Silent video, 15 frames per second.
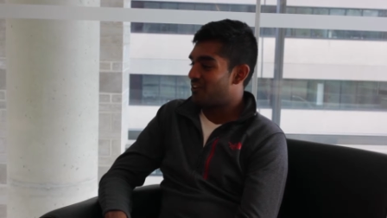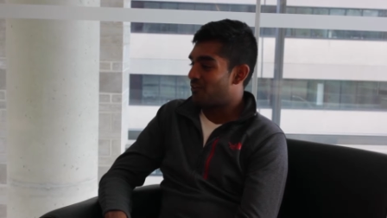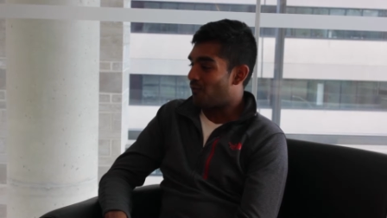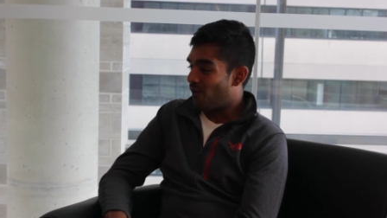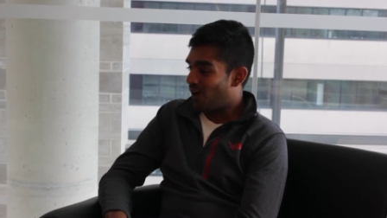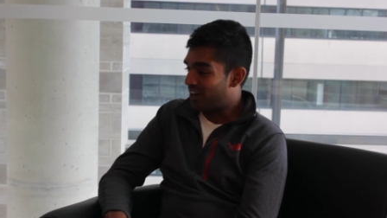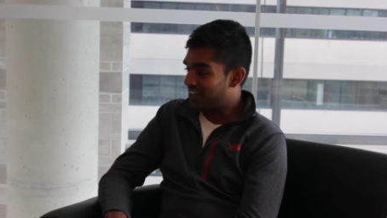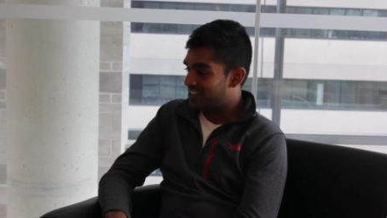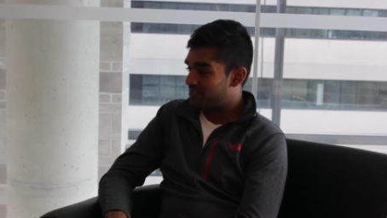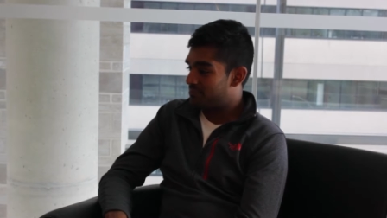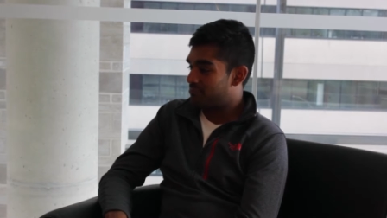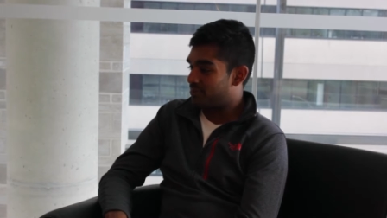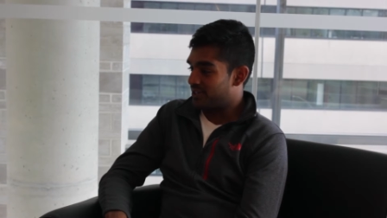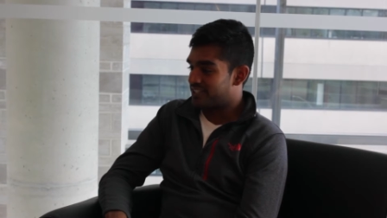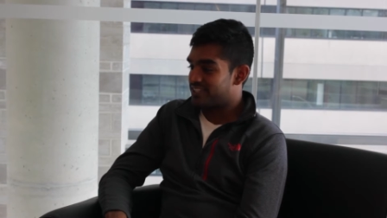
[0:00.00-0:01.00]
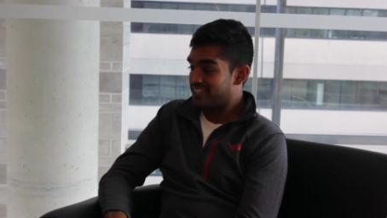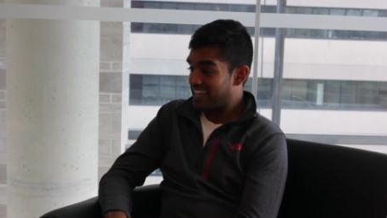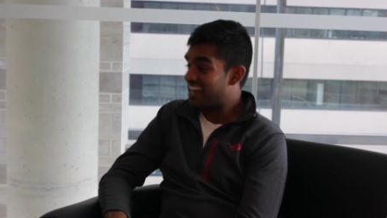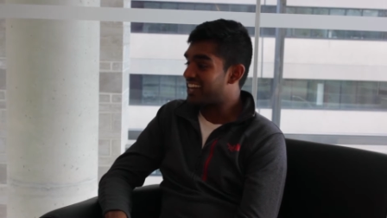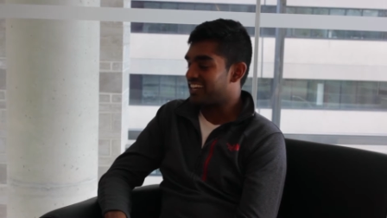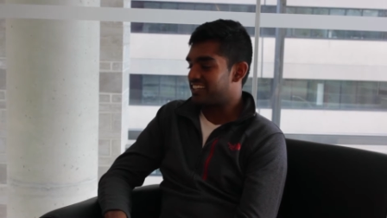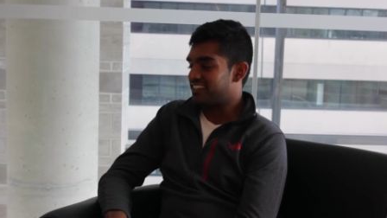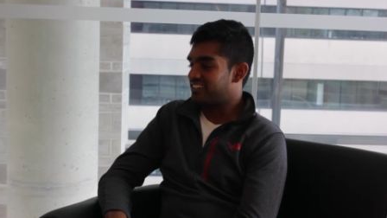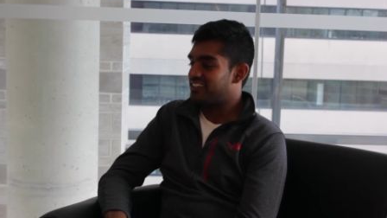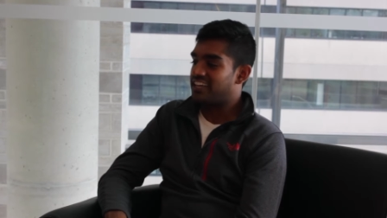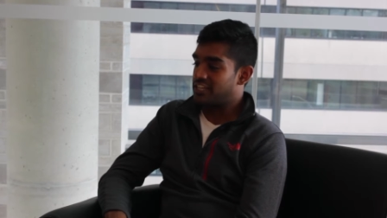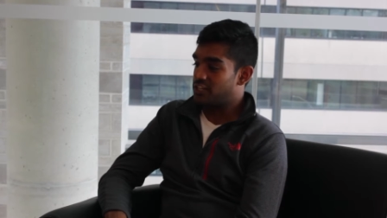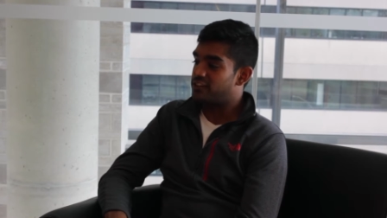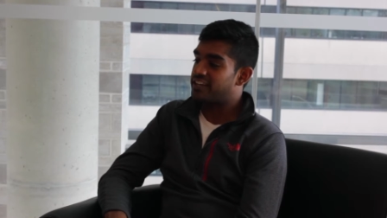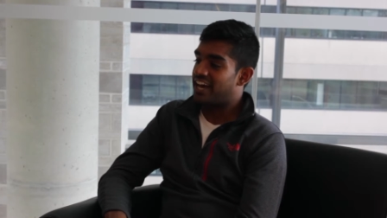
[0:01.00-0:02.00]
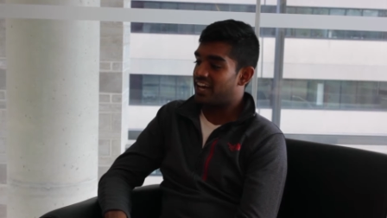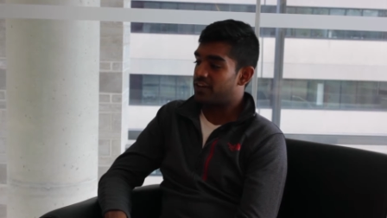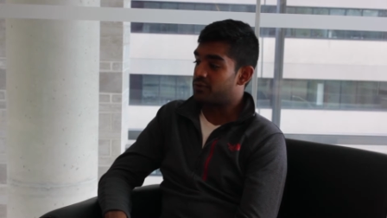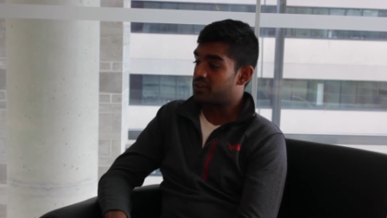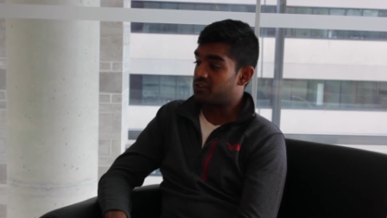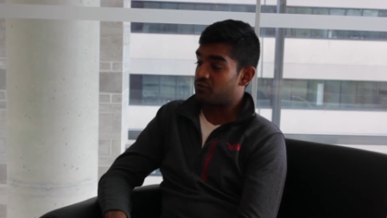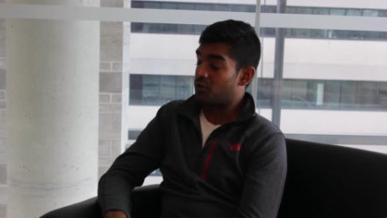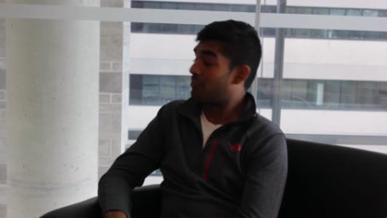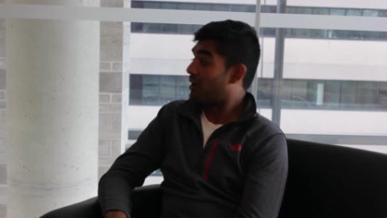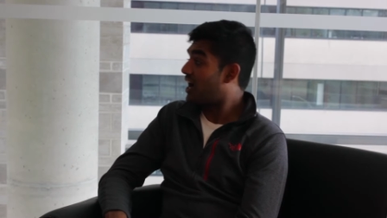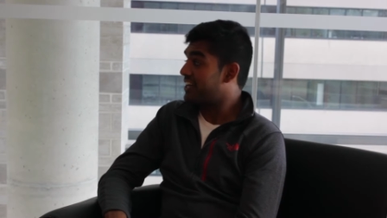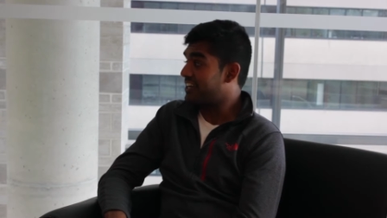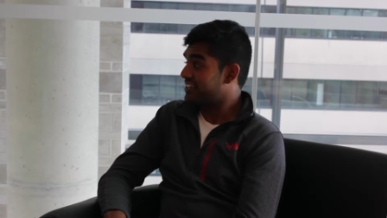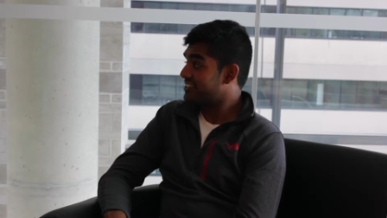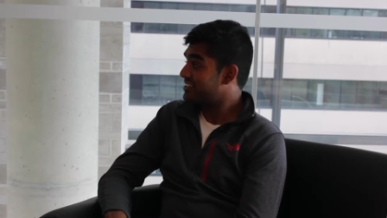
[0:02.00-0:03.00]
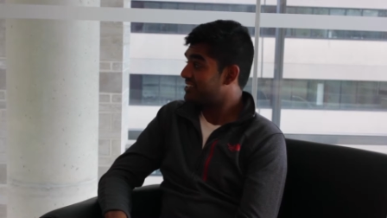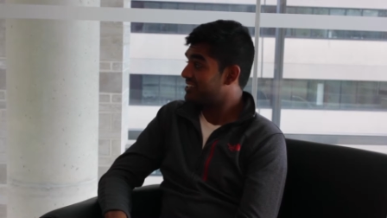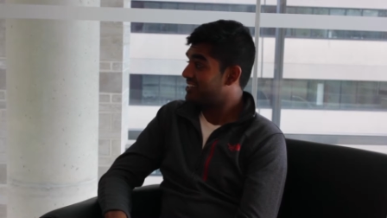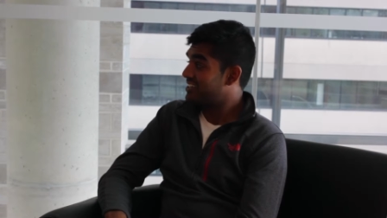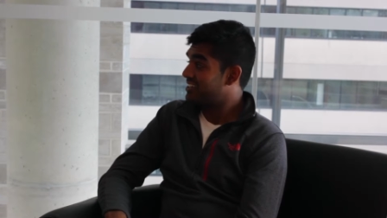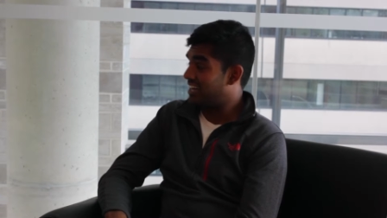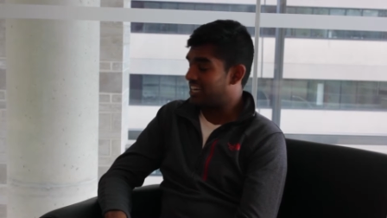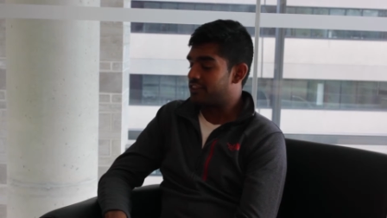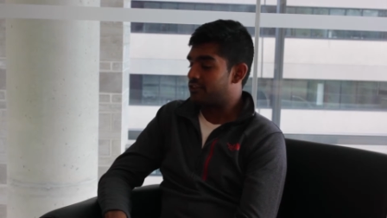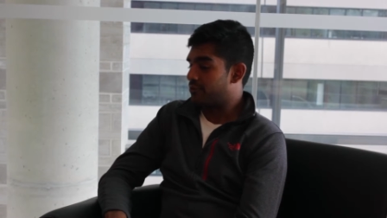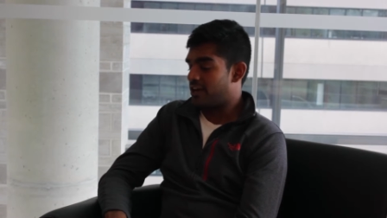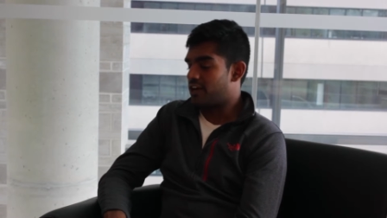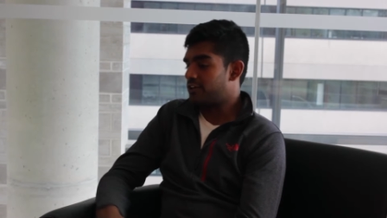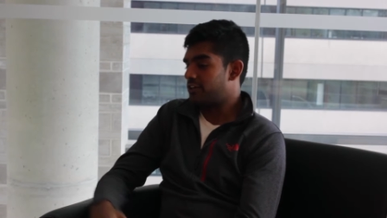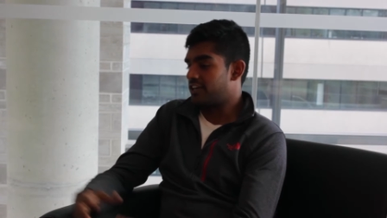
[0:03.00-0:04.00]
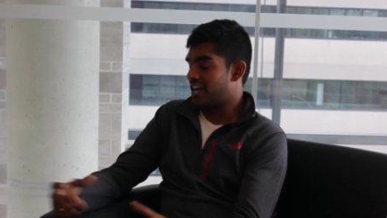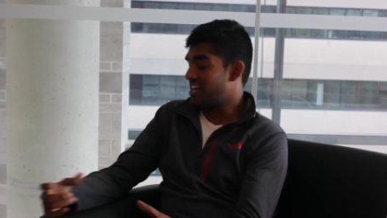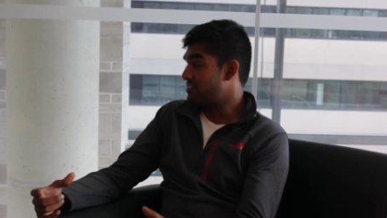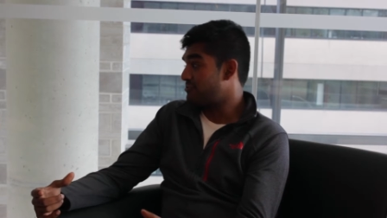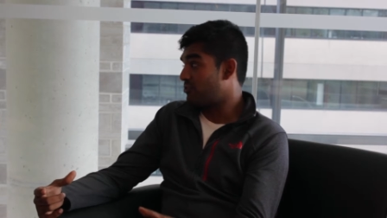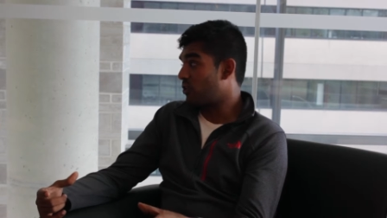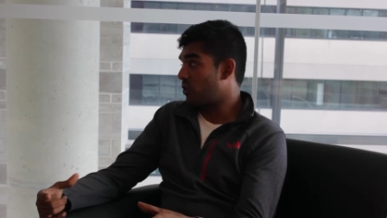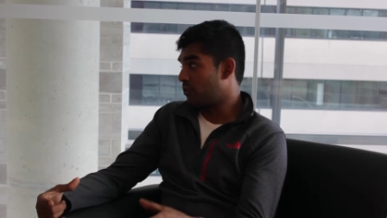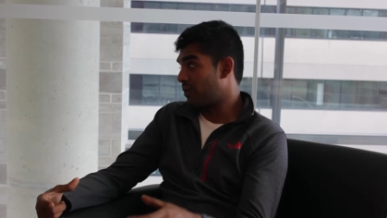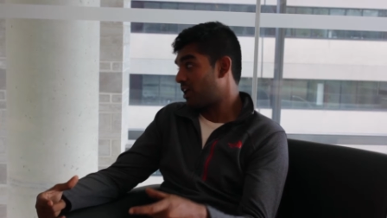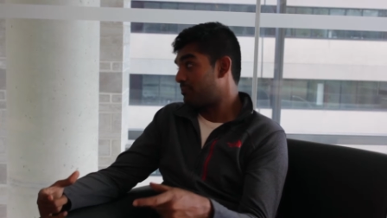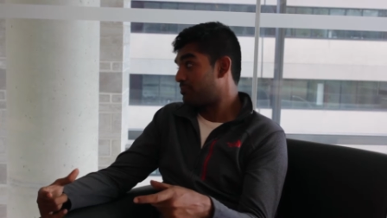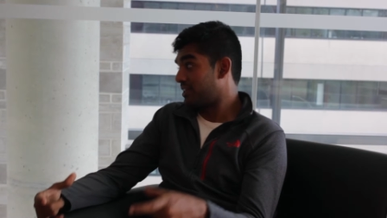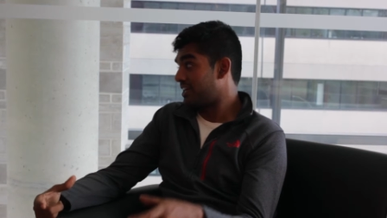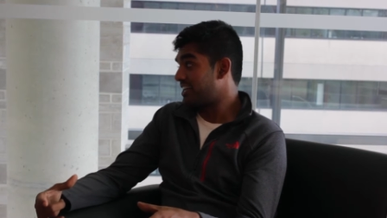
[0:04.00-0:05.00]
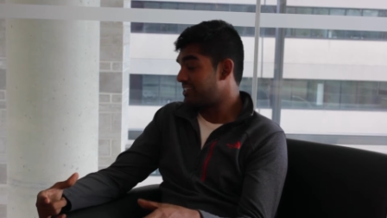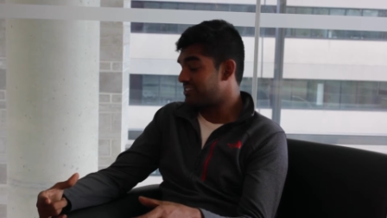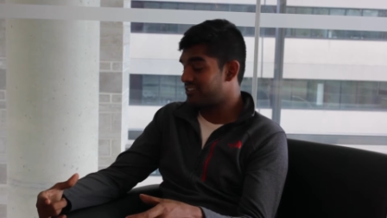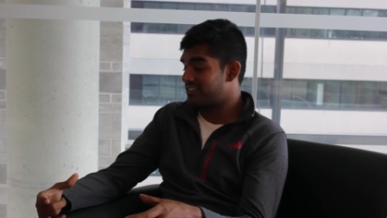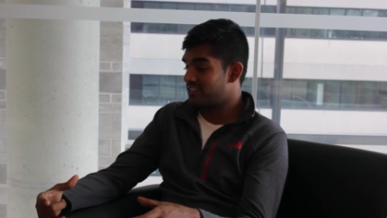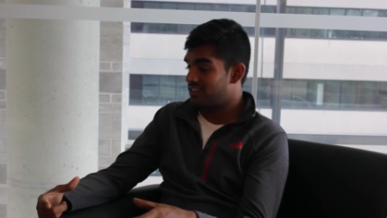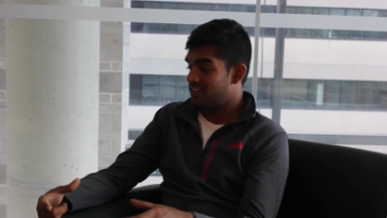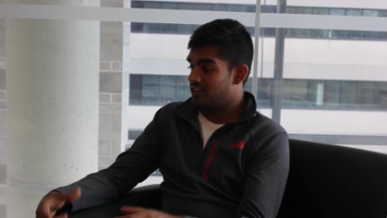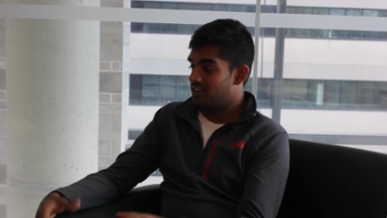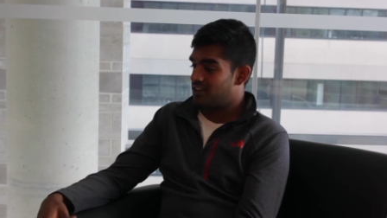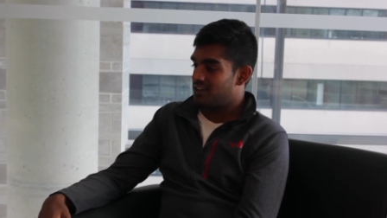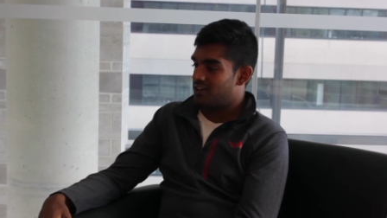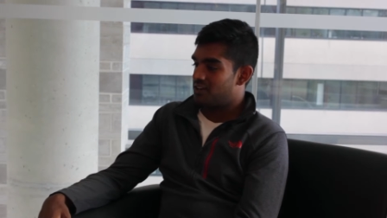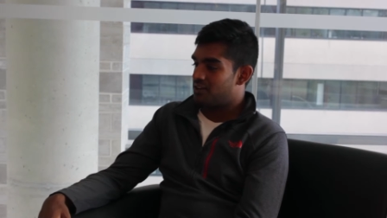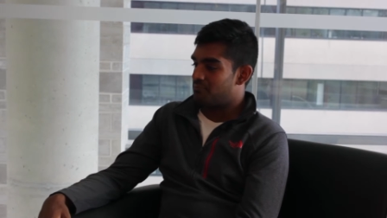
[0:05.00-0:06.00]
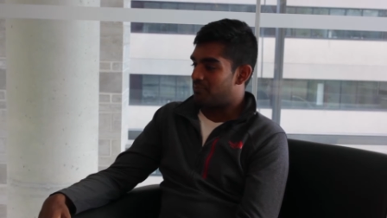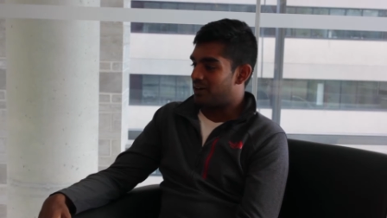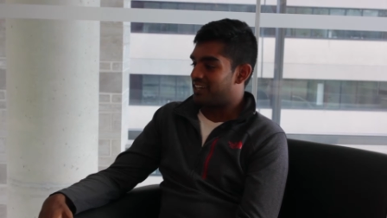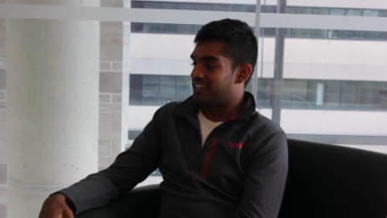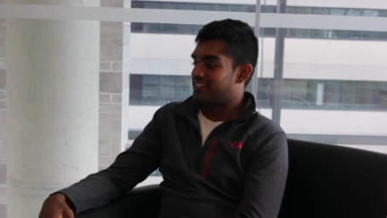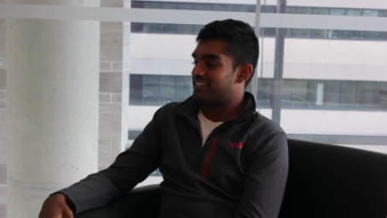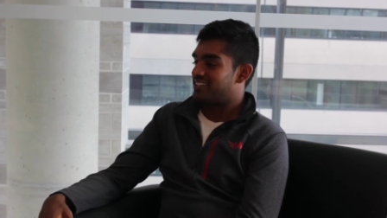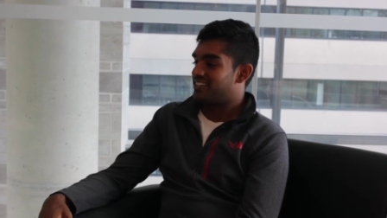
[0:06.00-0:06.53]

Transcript: once per second like you can with the robotics and 384 well plates, but